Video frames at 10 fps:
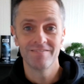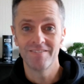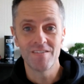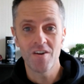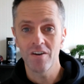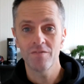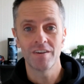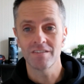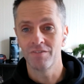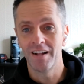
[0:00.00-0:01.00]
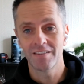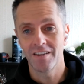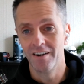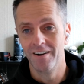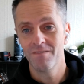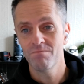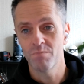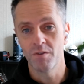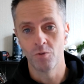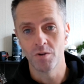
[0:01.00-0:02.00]
We've got to fix the flat tire
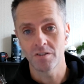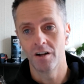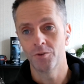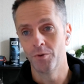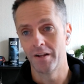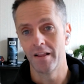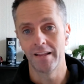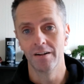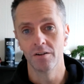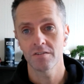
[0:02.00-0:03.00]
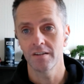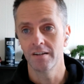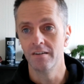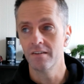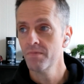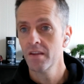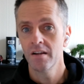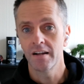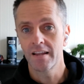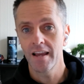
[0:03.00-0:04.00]
before we start doing anything else. And
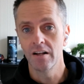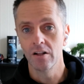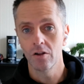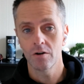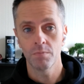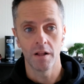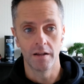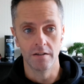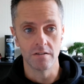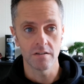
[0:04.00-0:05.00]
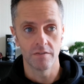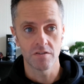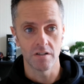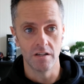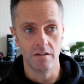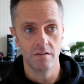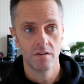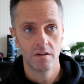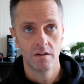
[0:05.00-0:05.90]
again, a lot of players I've seen,